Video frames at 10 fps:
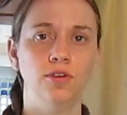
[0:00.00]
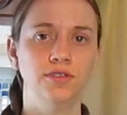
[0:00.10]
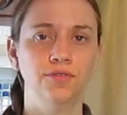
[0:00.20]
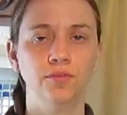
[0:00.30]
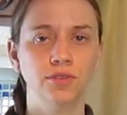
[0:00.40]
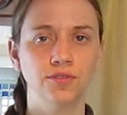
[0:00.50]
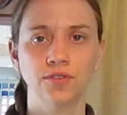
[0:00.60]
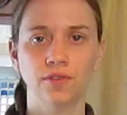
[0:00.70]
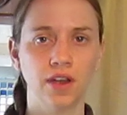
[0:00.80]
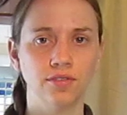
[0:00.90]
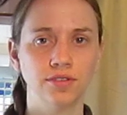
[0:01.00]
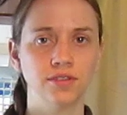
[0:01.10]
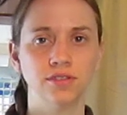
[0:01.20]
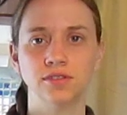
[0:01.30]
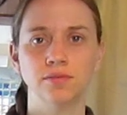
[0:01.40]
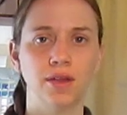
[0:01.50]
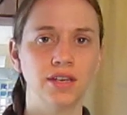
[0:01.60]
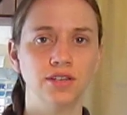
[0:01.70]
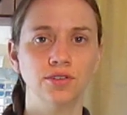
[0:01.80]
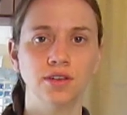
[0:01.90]
from different viruses and
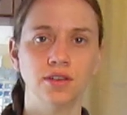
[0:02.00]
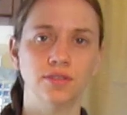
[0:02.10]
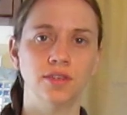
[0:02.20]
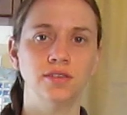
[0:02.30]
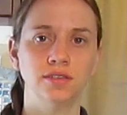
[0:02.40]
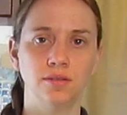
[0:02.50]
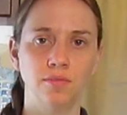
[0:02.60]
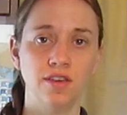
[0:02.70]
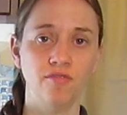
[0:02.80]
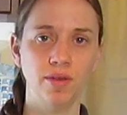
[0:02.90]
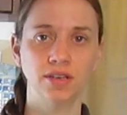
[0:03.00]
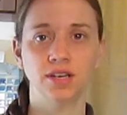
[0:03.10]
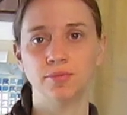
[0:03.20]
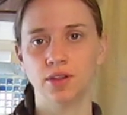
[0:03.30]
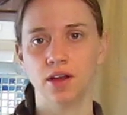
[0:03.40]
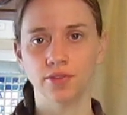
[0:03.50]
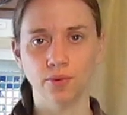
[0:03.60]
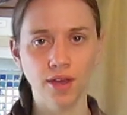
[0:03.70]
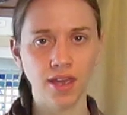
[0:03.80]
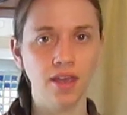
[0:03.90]
bacteria and things that it may have picked up along the
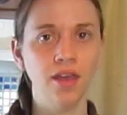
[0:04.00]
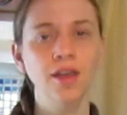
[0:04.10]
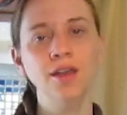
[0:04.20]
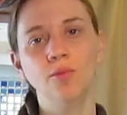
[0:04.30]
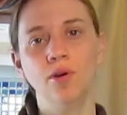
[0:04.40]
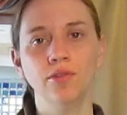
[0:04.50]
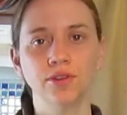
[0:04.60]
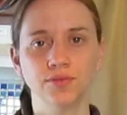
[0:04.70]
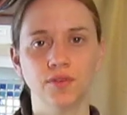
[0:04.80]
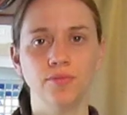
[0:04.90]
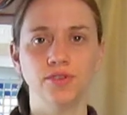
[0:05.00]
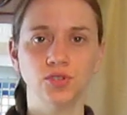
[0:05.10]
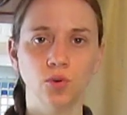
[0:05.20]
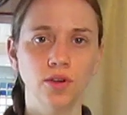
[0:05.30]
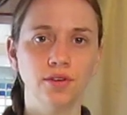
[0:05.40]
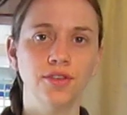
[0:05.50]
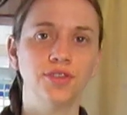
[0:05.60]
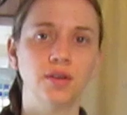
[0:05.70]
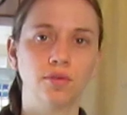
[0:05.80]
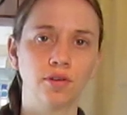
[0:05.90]
way, whether it's from the soil that
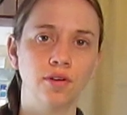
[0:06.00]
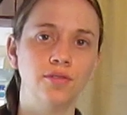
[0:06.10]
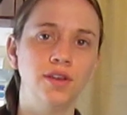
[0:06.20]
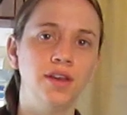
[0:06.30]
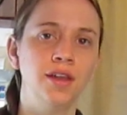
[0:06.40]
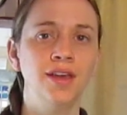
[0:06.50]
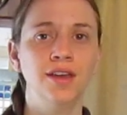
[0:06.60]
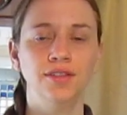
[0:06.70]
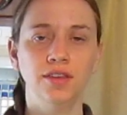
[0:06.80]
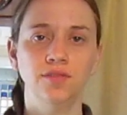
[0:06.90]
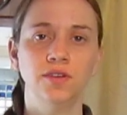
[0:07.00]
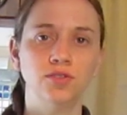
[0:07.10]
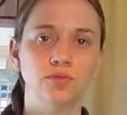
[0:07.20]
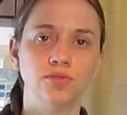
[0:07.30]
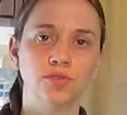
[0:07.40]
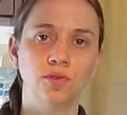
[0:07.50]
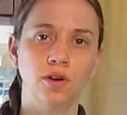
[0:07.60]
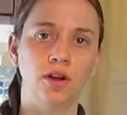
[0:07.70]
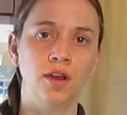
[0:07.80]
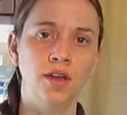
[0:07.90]
they were grown in, the individuals who
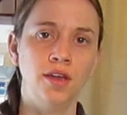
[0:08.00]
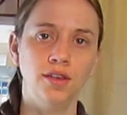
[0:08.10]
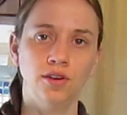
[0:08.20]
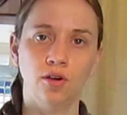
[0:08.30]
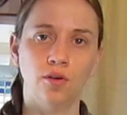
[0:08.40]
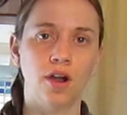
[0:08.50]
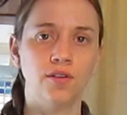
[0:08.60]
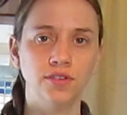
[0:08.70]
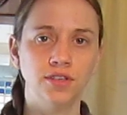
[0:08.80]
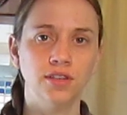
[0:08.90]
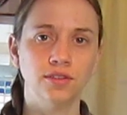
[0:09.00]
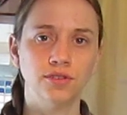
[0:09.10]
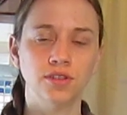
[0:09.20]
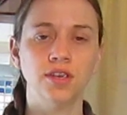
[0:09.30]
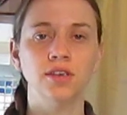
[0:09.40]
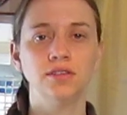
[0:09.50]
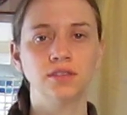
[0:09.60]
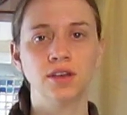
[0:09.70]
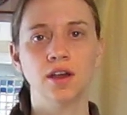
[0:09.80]
are, harvesting those things,